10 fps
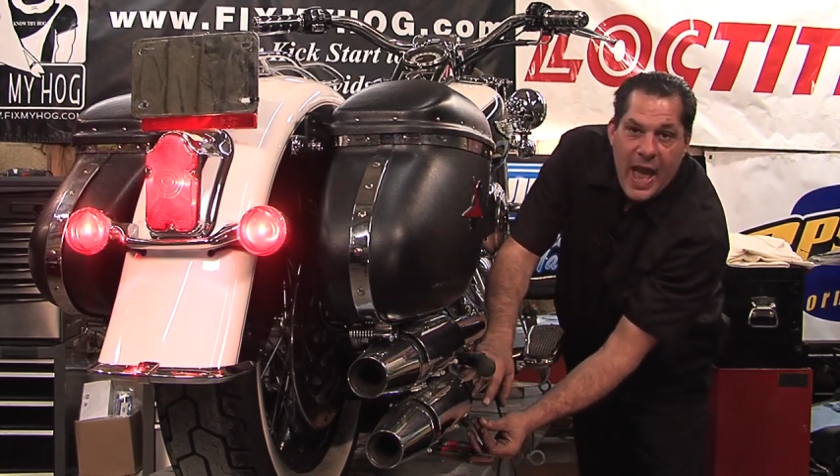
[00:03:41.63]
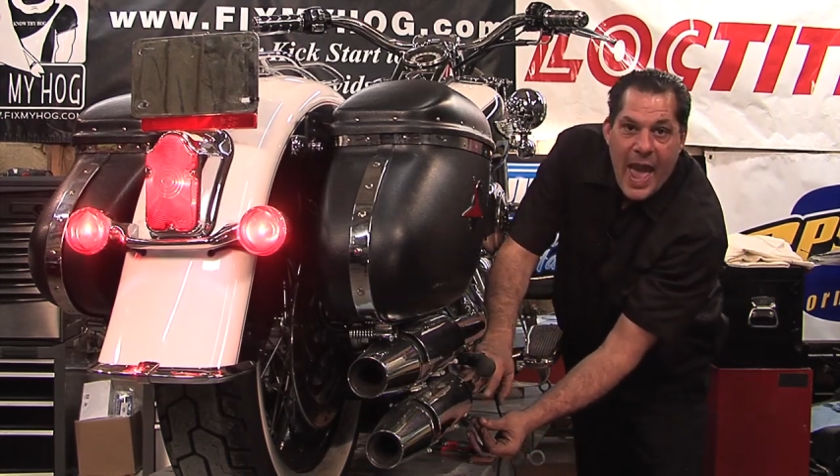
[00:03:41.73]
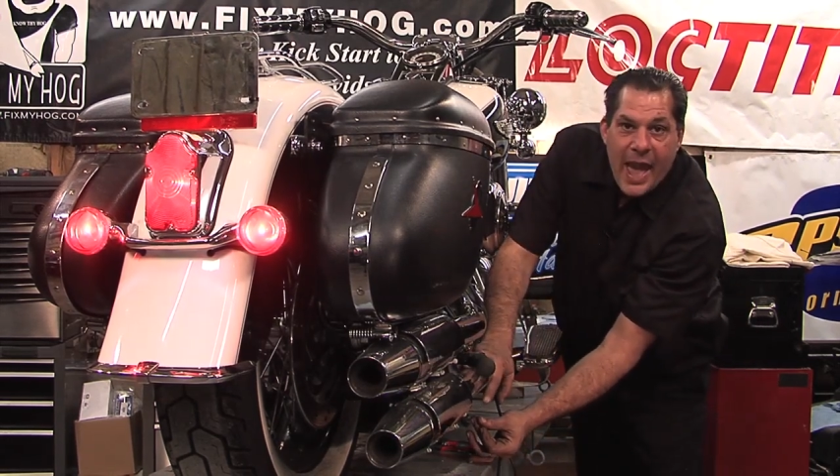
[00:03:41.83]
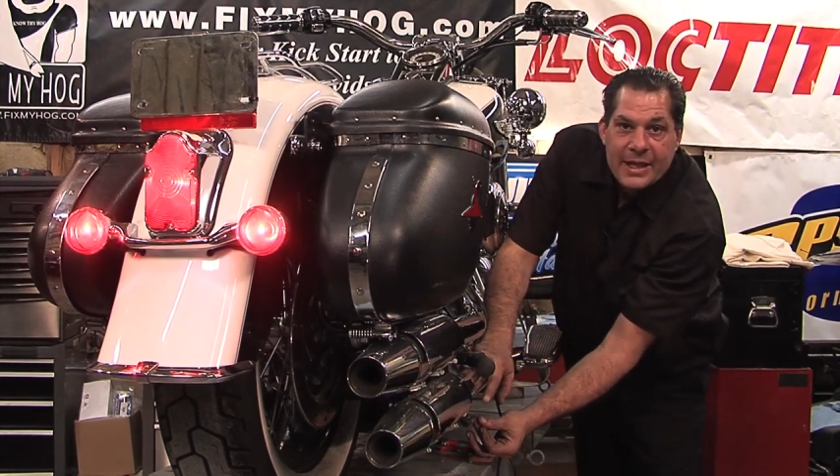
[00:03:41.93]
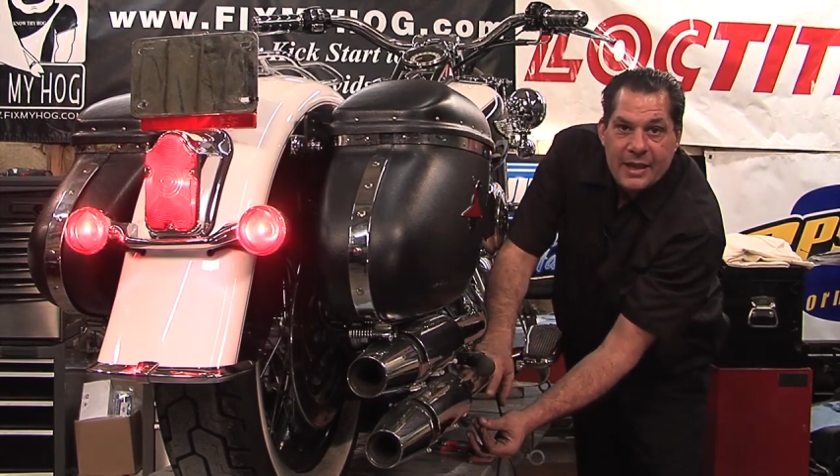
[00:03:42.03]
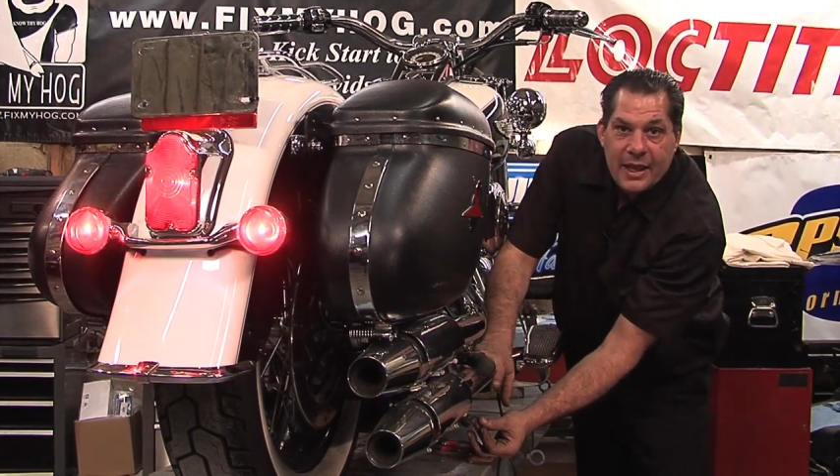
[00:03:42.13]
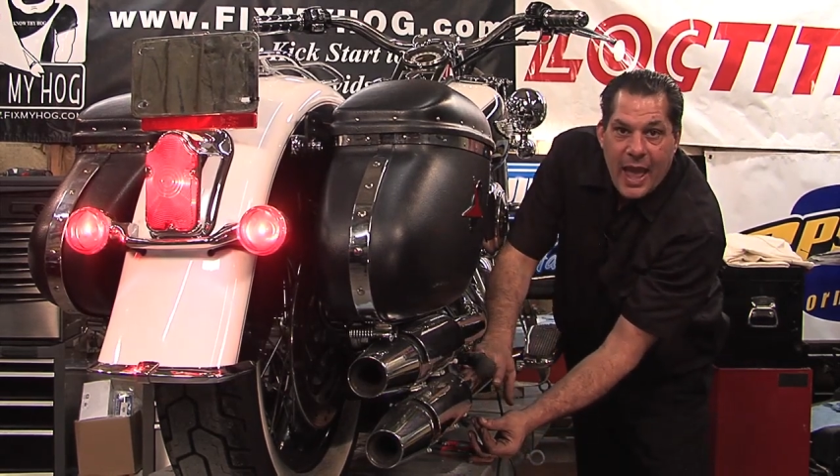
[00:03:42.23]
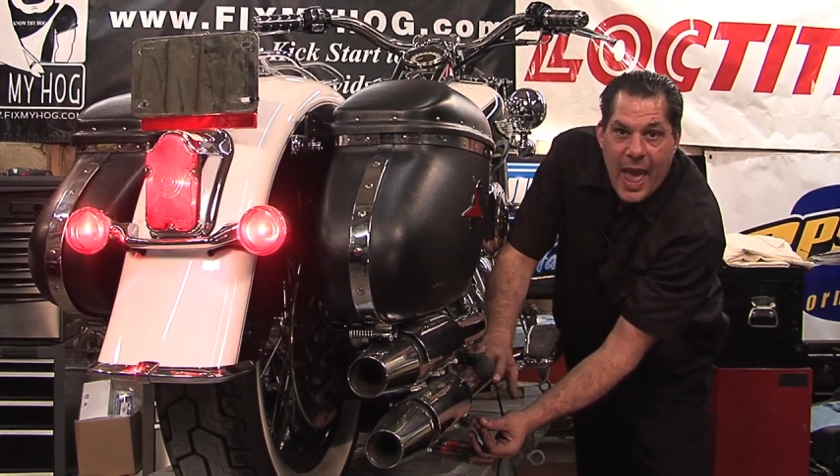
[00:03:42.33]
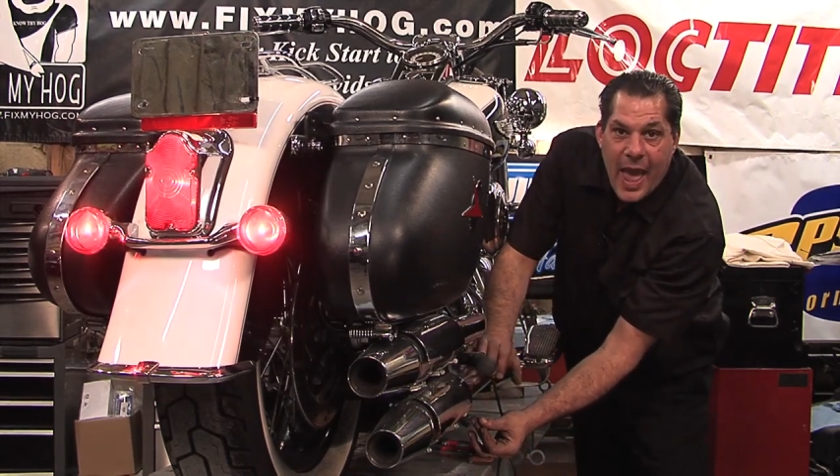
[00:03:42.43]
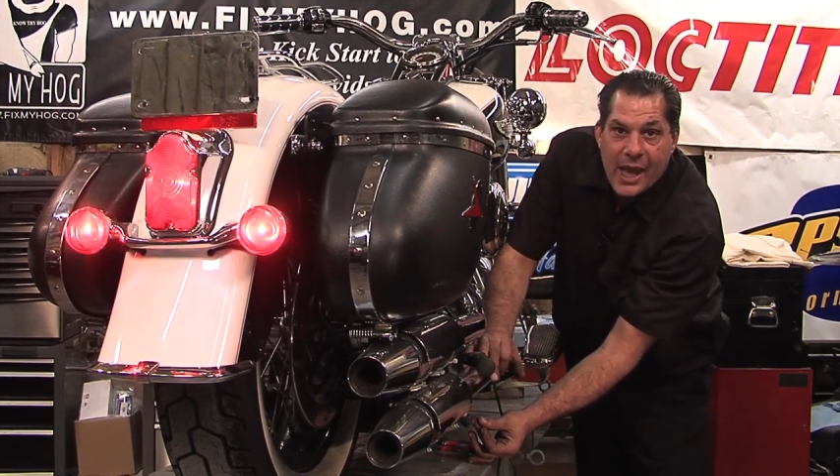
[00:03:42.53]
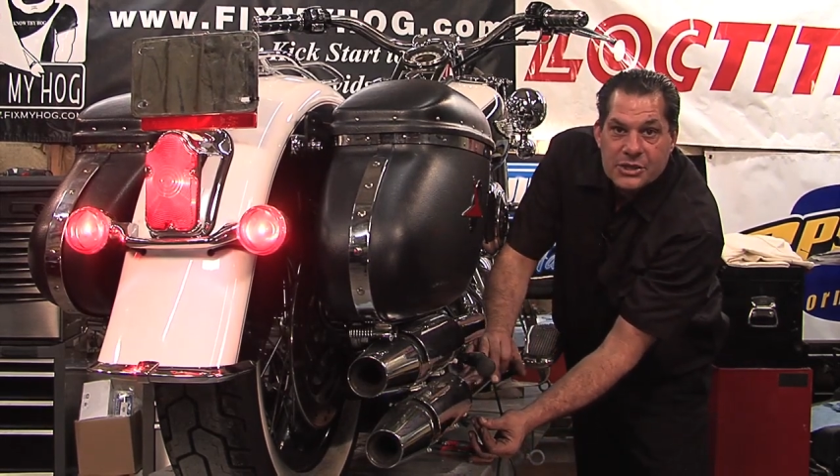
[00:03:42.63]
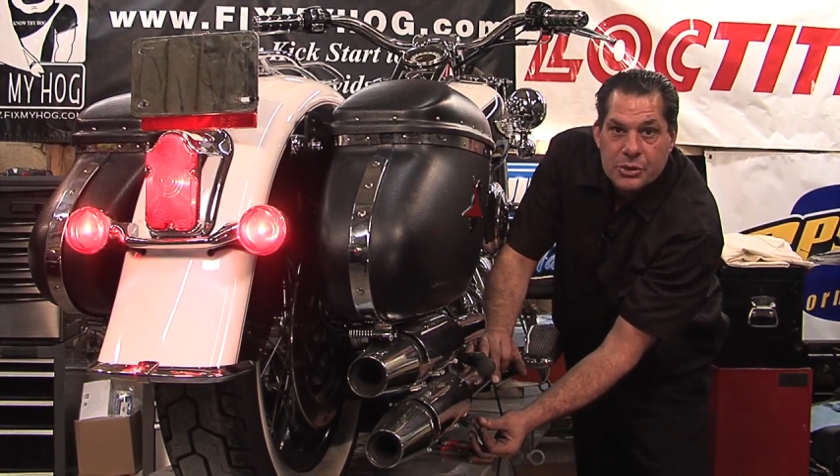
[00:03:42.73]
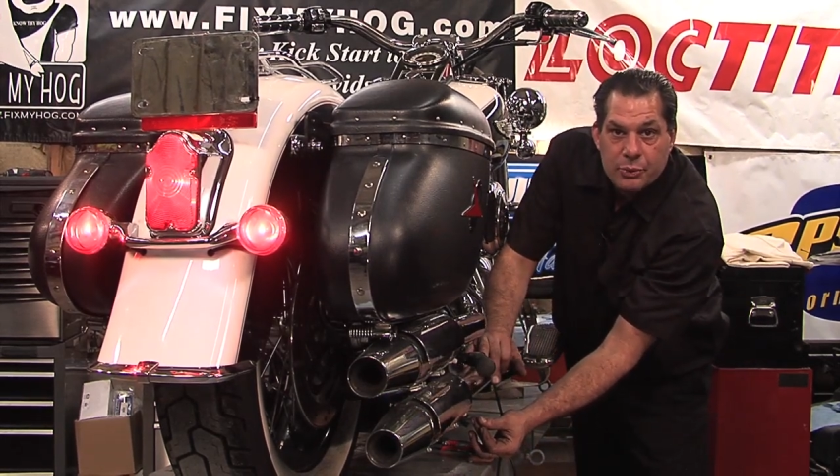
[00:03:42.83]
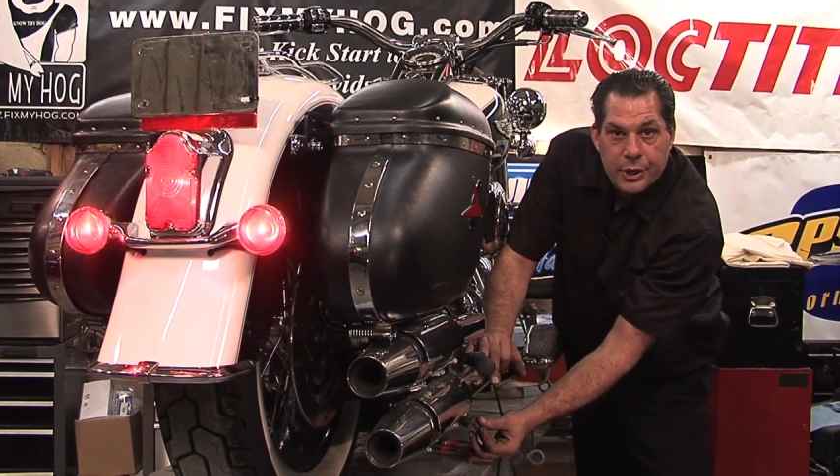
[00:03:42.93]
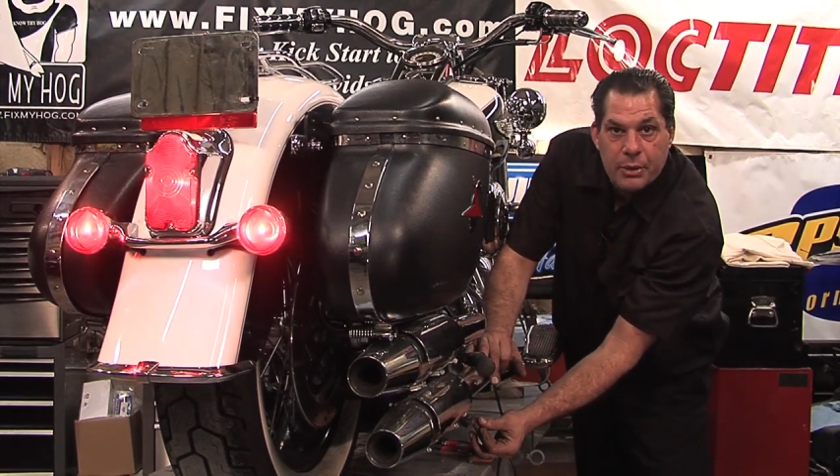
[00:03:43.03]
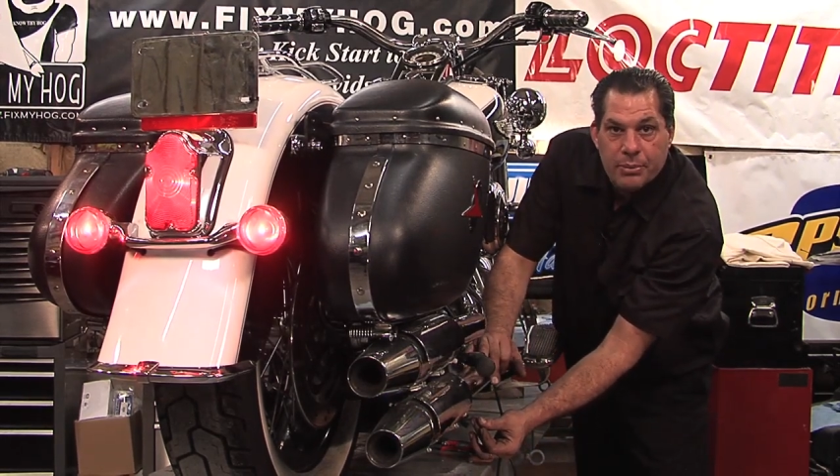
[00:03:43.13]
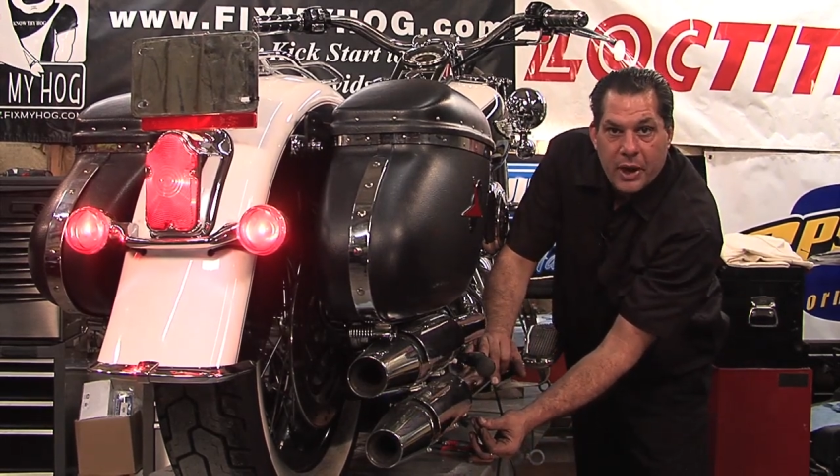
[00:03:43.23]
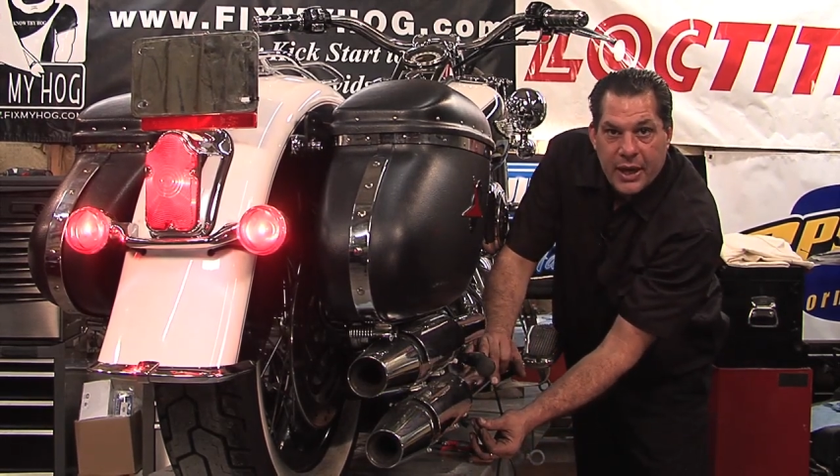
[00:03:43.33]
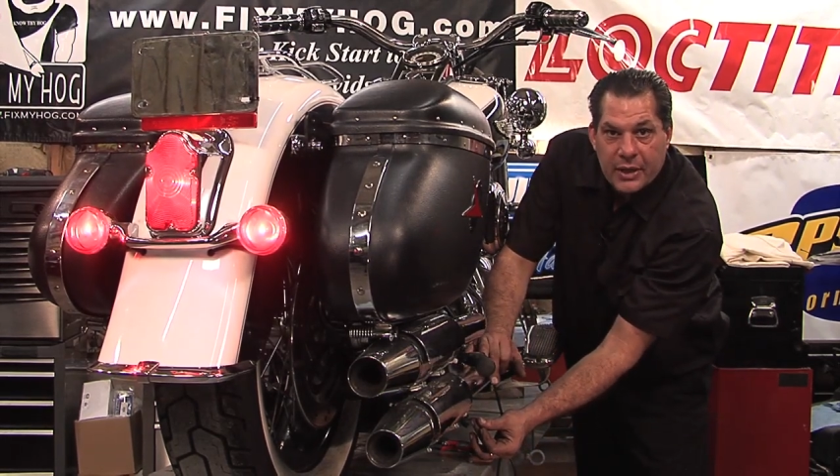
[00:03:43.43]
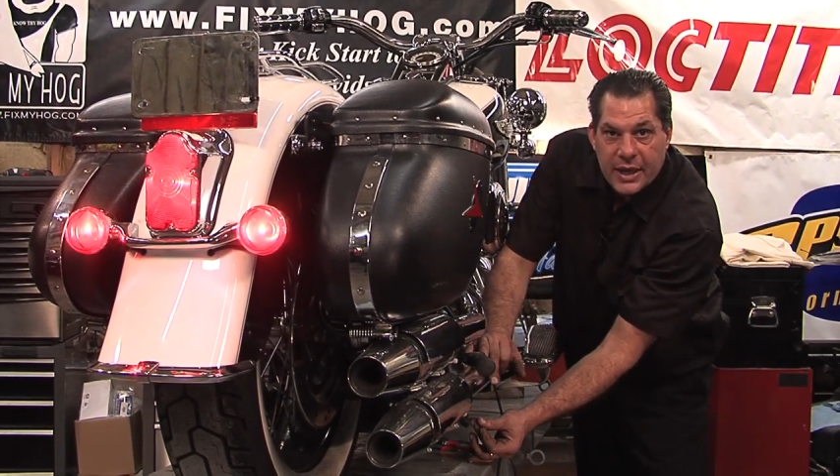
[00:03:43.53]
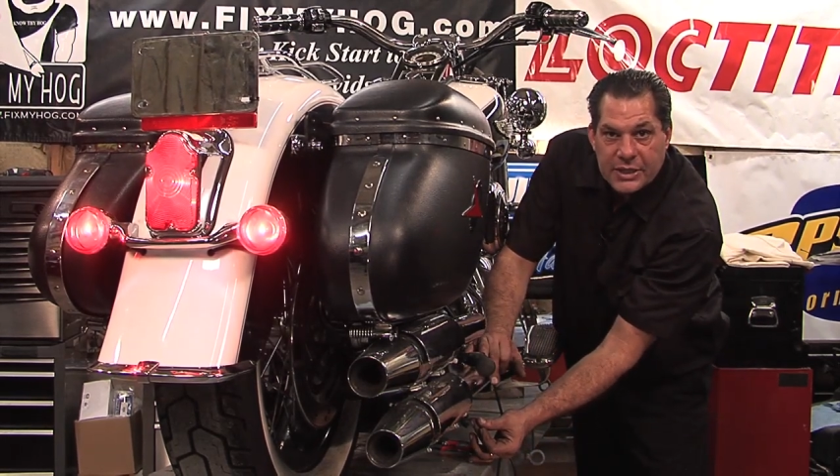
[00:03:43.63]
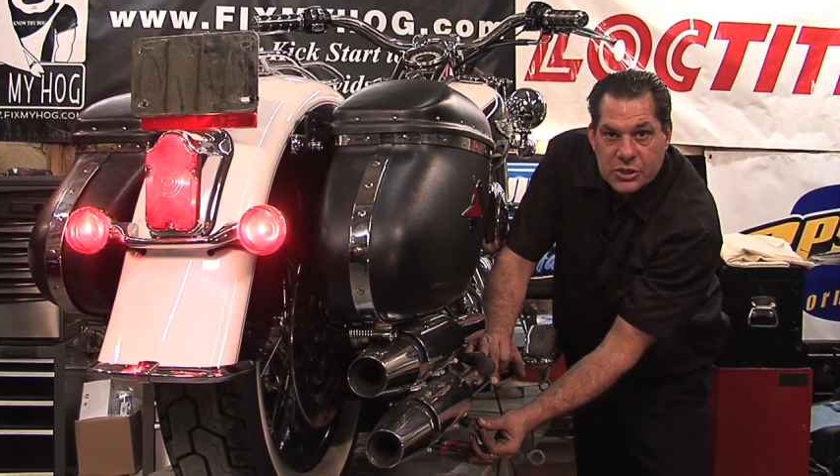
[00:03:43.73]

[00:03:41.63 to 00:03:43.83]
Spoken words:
acting as a rear brake light